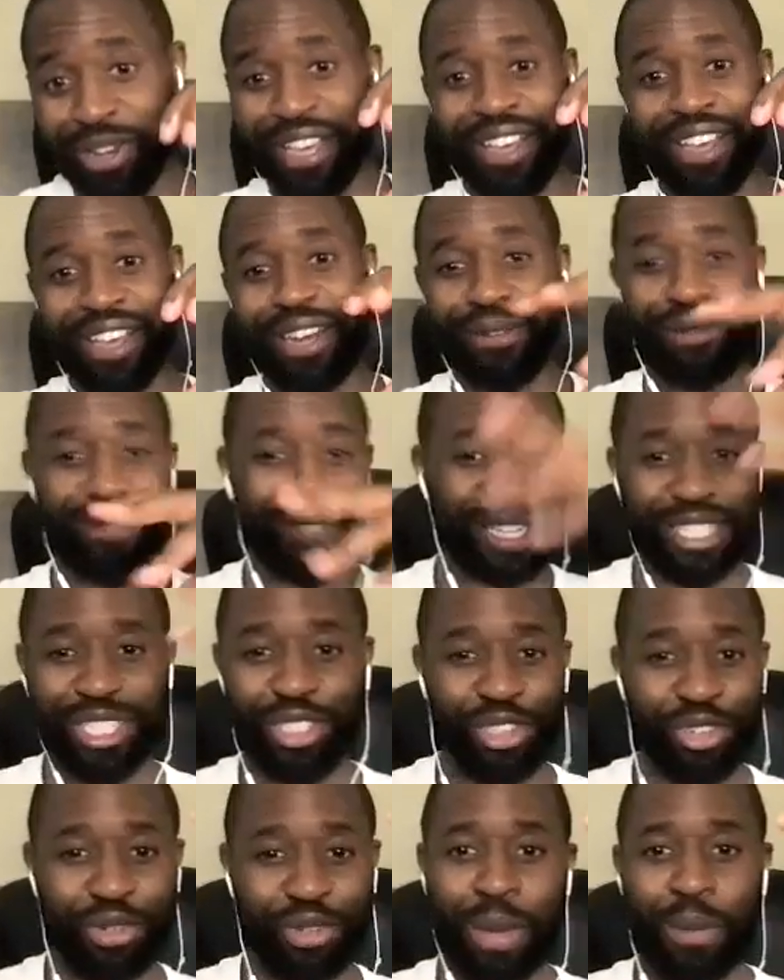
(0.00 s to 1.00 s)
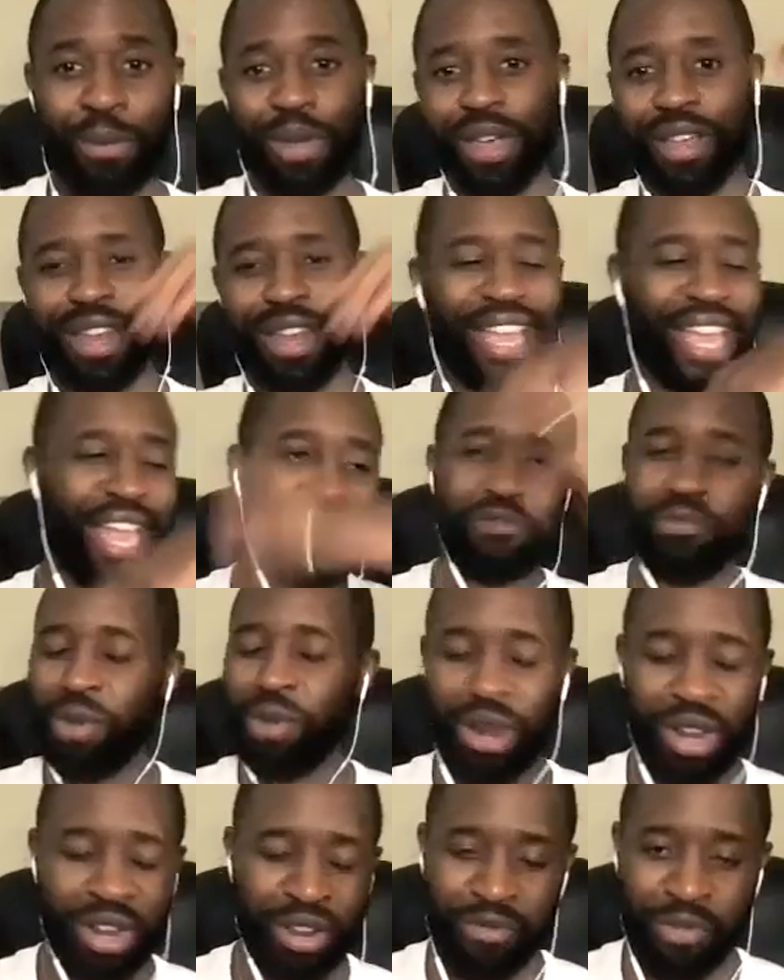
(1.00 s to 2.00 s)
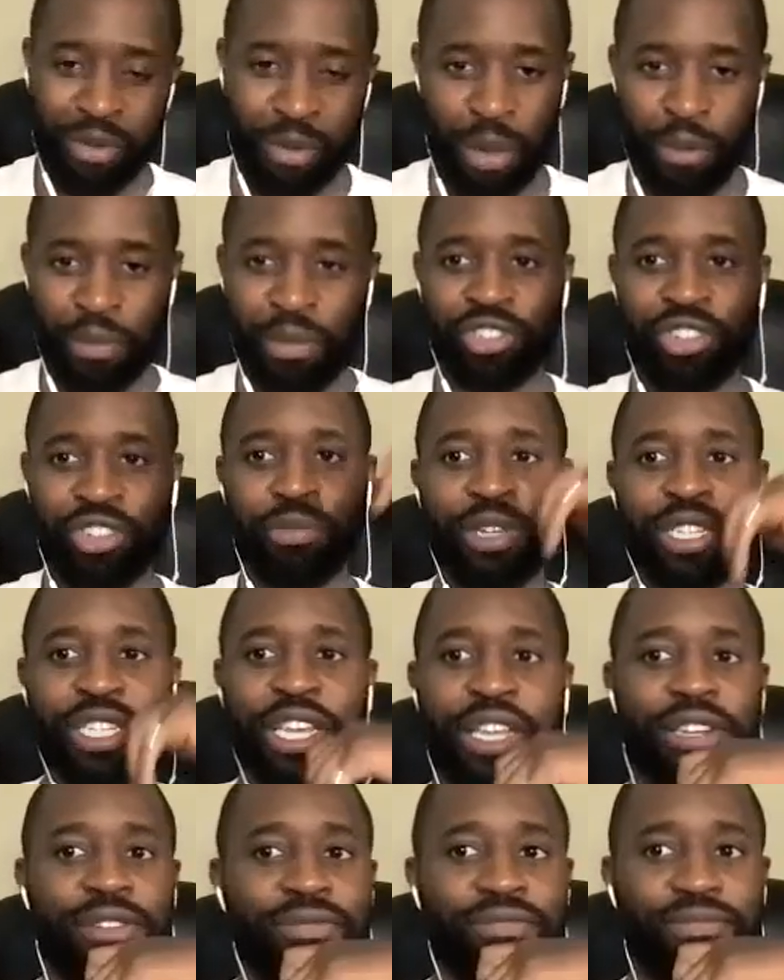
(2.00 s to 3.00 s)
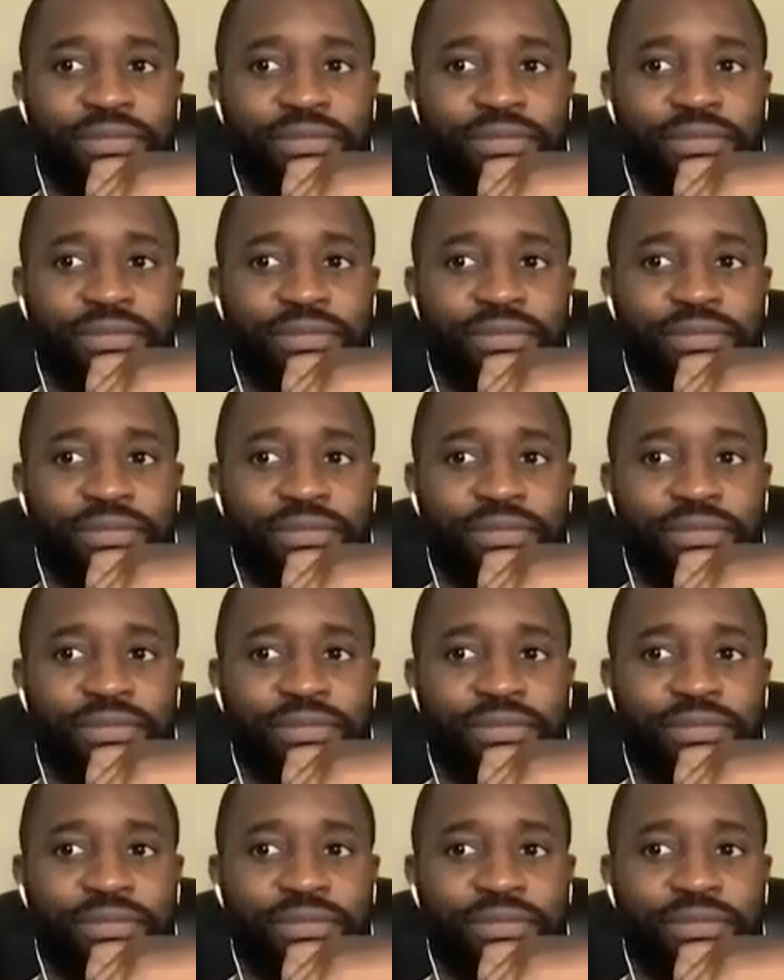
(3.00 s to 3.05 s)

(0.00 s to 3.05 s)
it, and it was easy to remember. Like everyone can remember Dream with Dan.